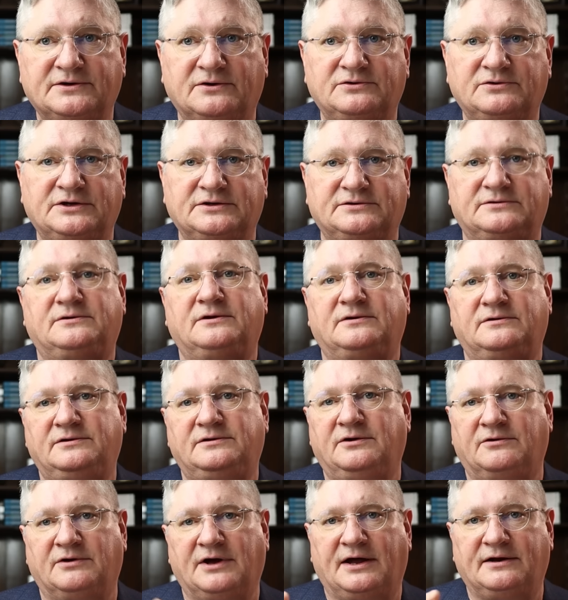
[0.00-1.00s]
So just uh,
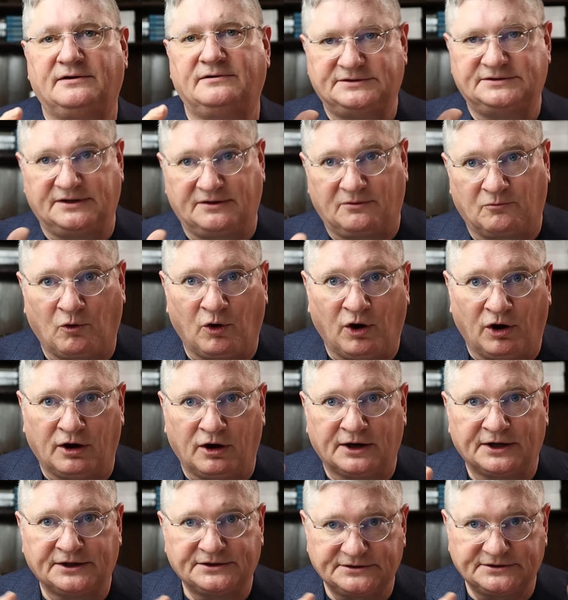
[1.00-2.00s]
you're not something
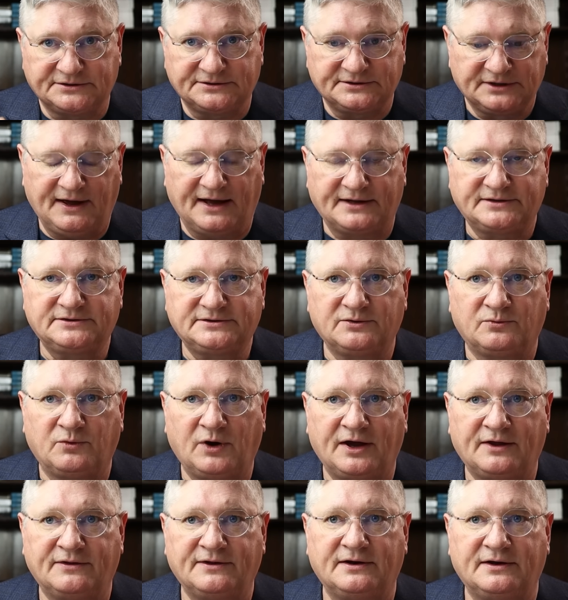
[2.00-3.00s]
wrong. It's just that's the
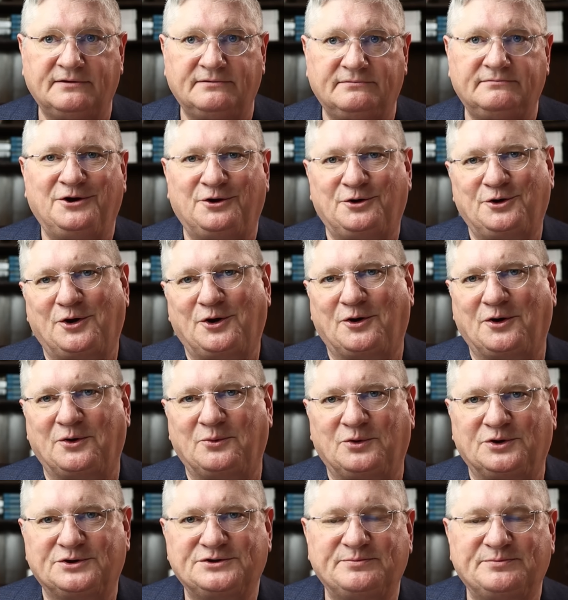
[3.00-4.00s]
way that your urine
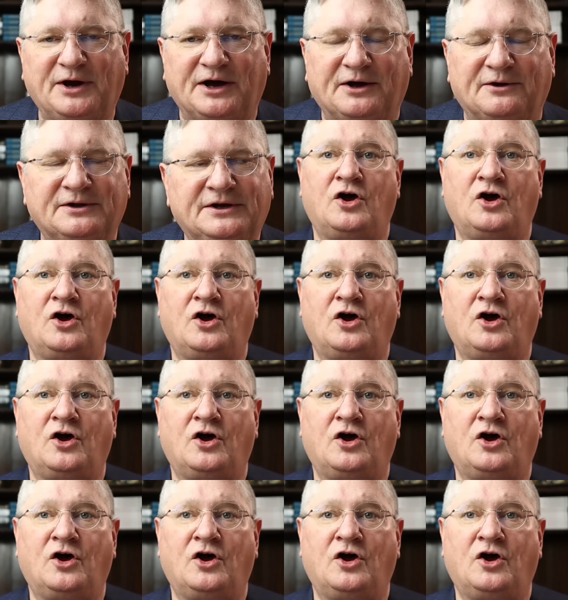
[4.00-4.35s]
will smell.